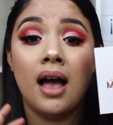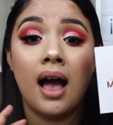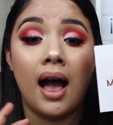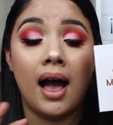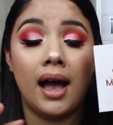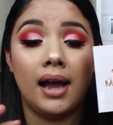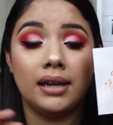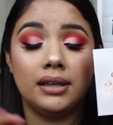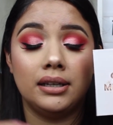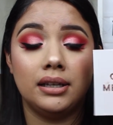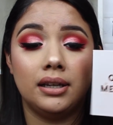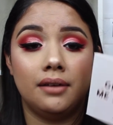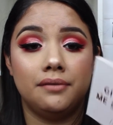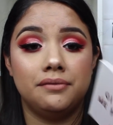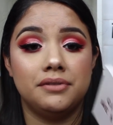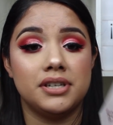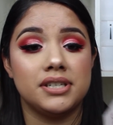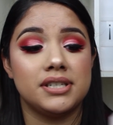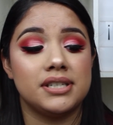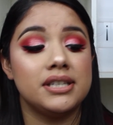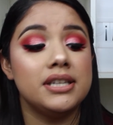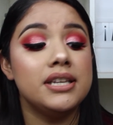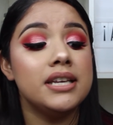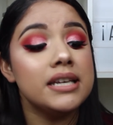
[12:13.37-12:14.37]
I love
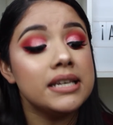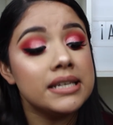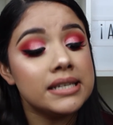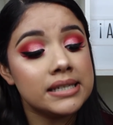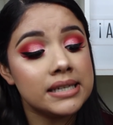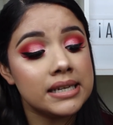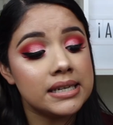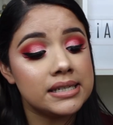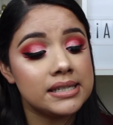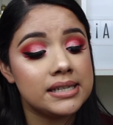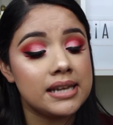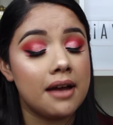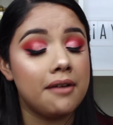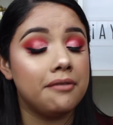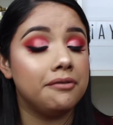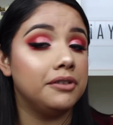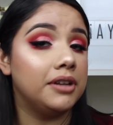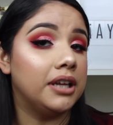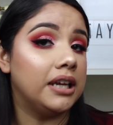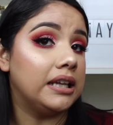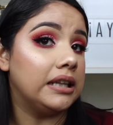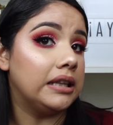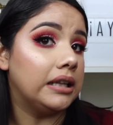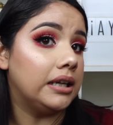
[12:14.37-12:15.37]
this. This is
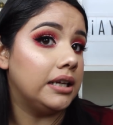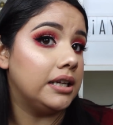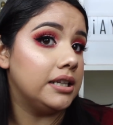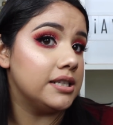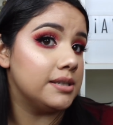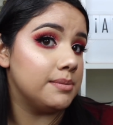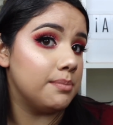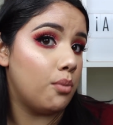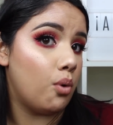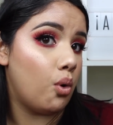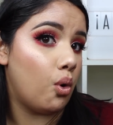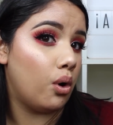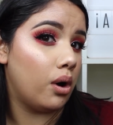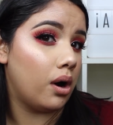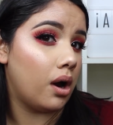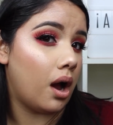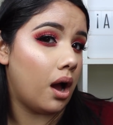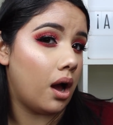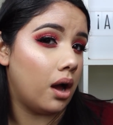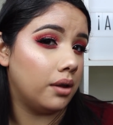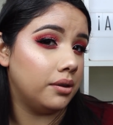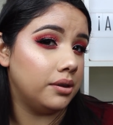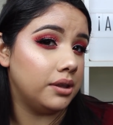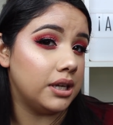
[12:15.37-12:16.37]
definitely leans
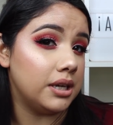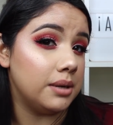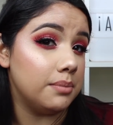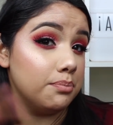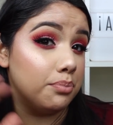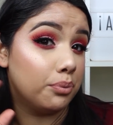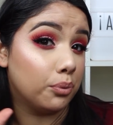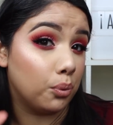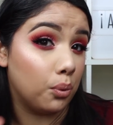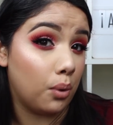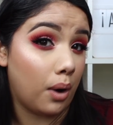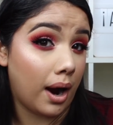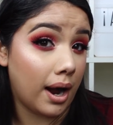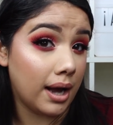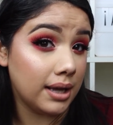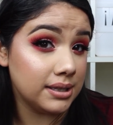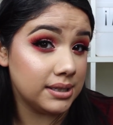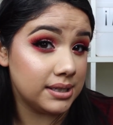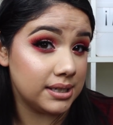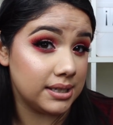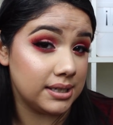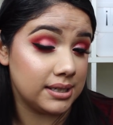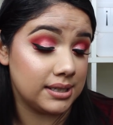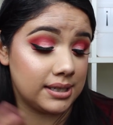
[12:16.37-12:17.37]
more on the
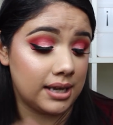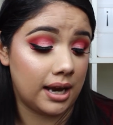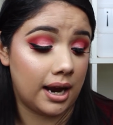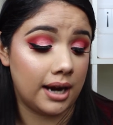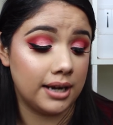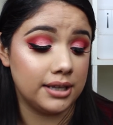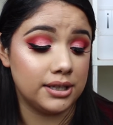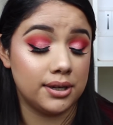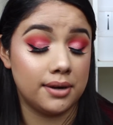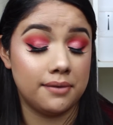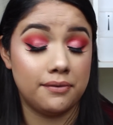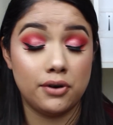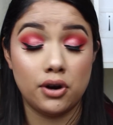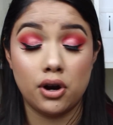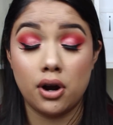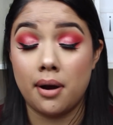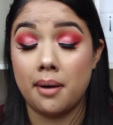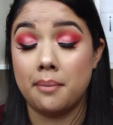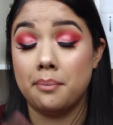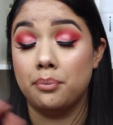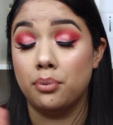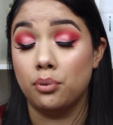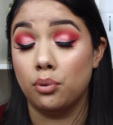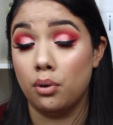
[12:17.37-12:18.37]
bronzy side. So if you're
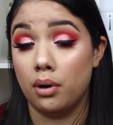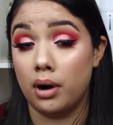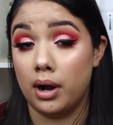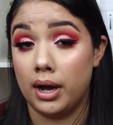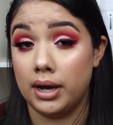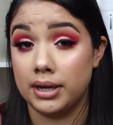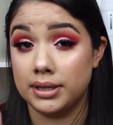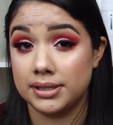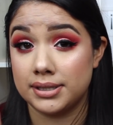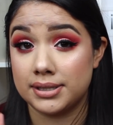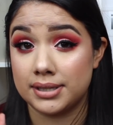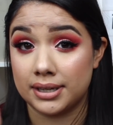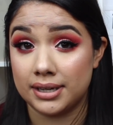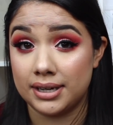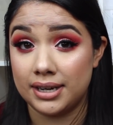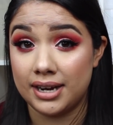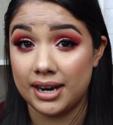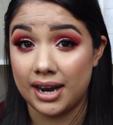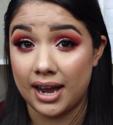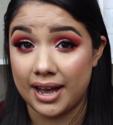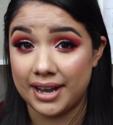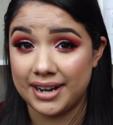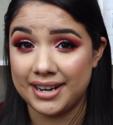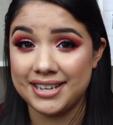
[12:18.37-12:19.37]
a bronze
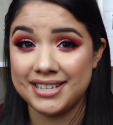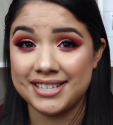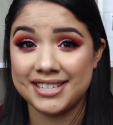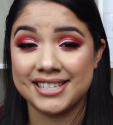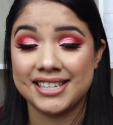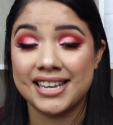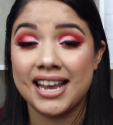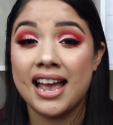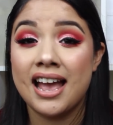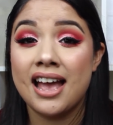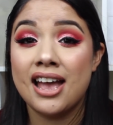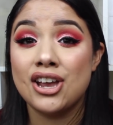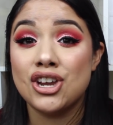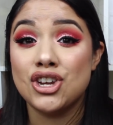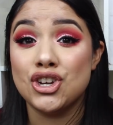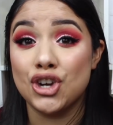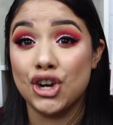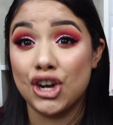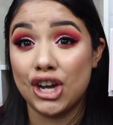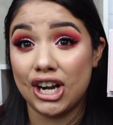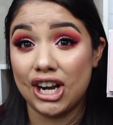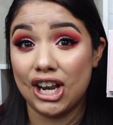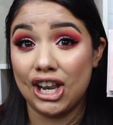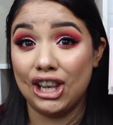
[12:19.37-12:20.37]
goddess,
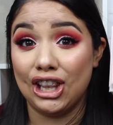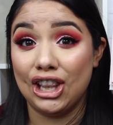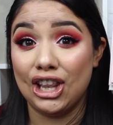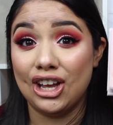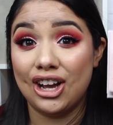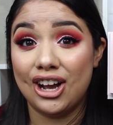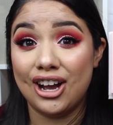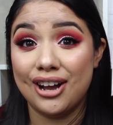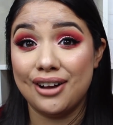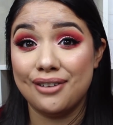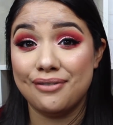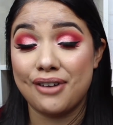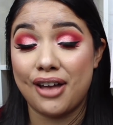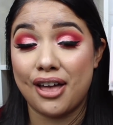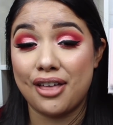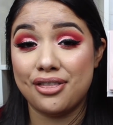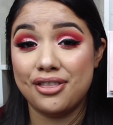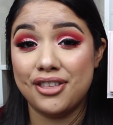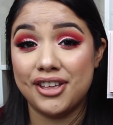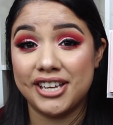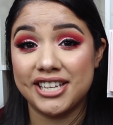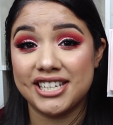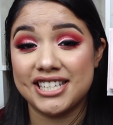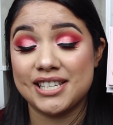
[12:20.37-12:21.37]
you're gonna
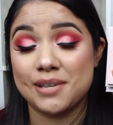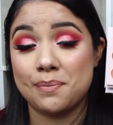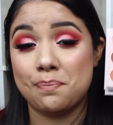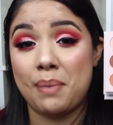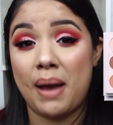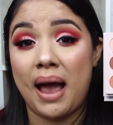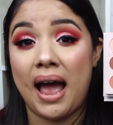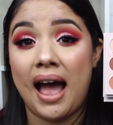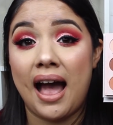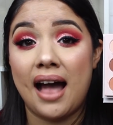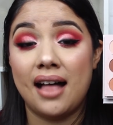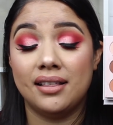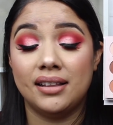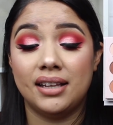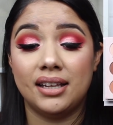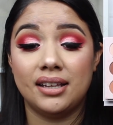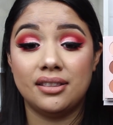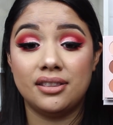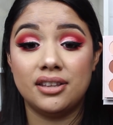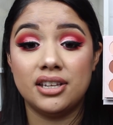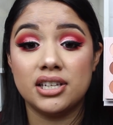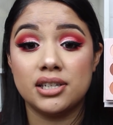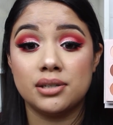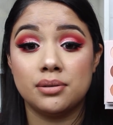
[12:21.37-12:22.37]
love this
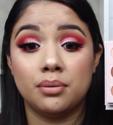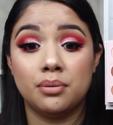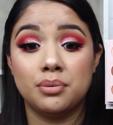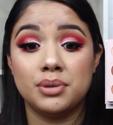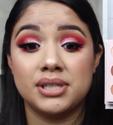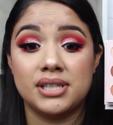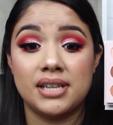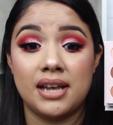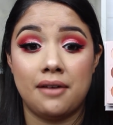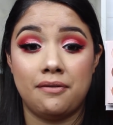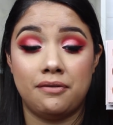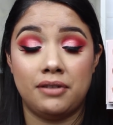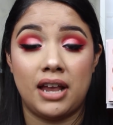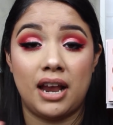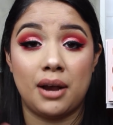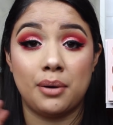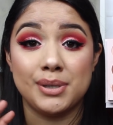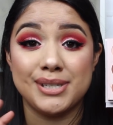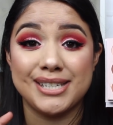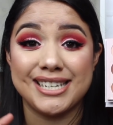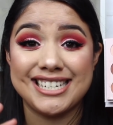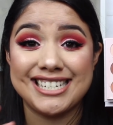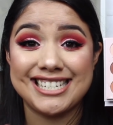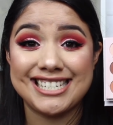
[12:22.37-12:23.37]
palette. This one was definitely, I
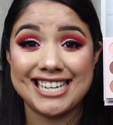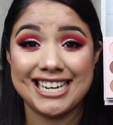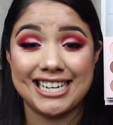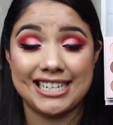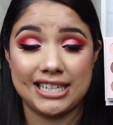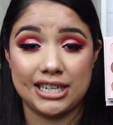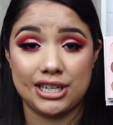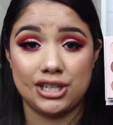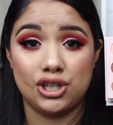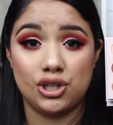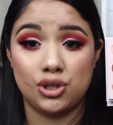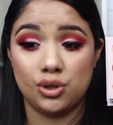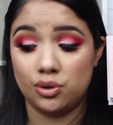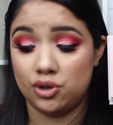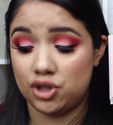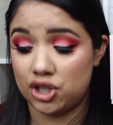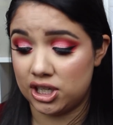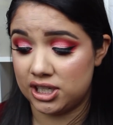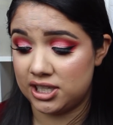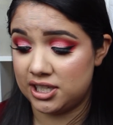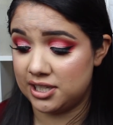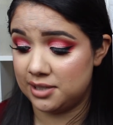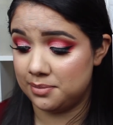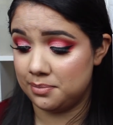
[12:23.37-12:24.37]
was addicted to
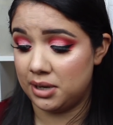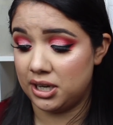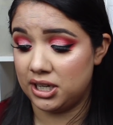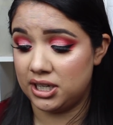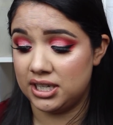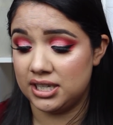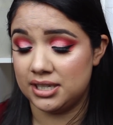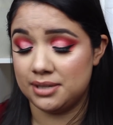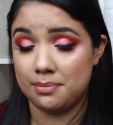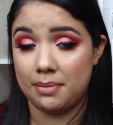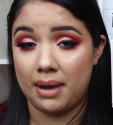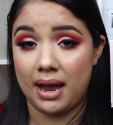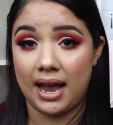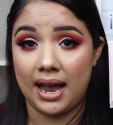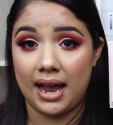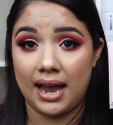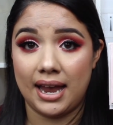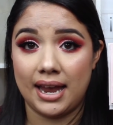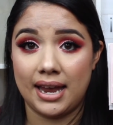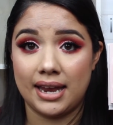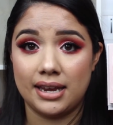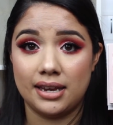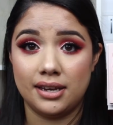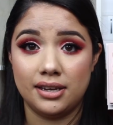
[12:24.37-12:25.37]
just as much as
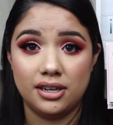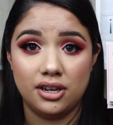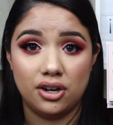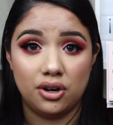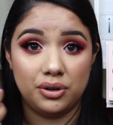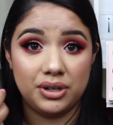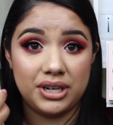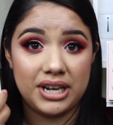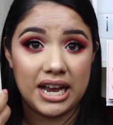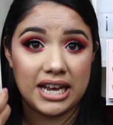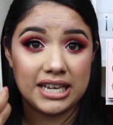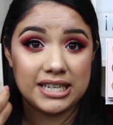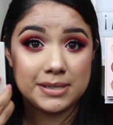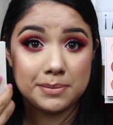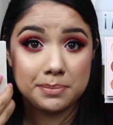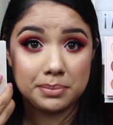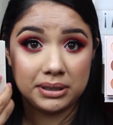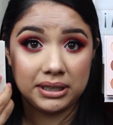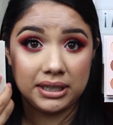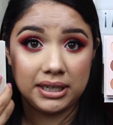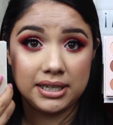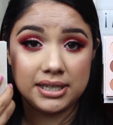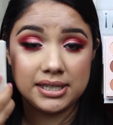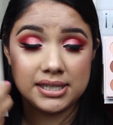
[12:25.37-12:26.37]
my, you know, Yes
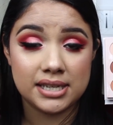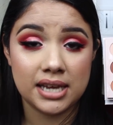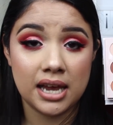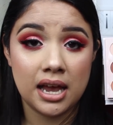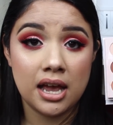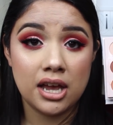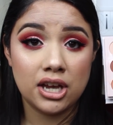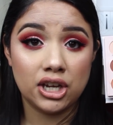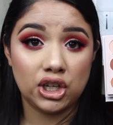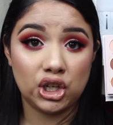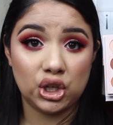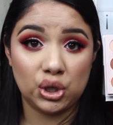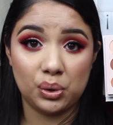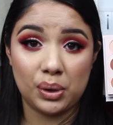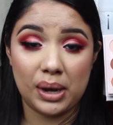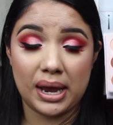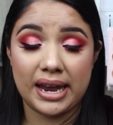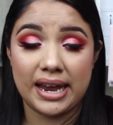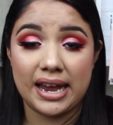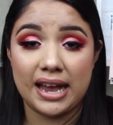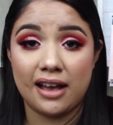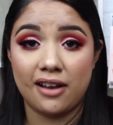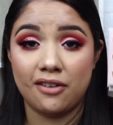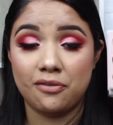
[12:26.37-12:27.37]
Please Cute
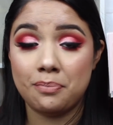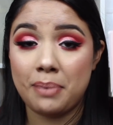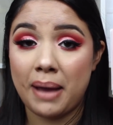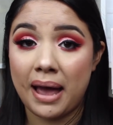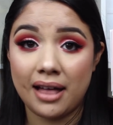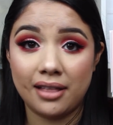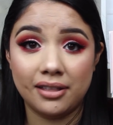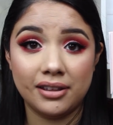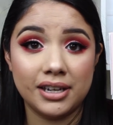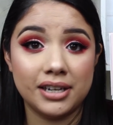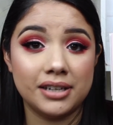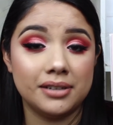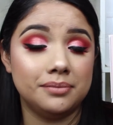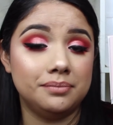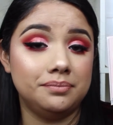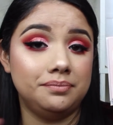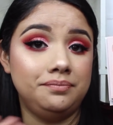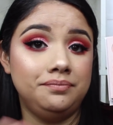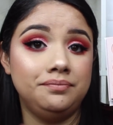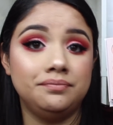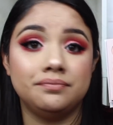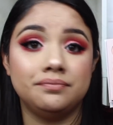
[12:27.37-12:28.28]
AF palette.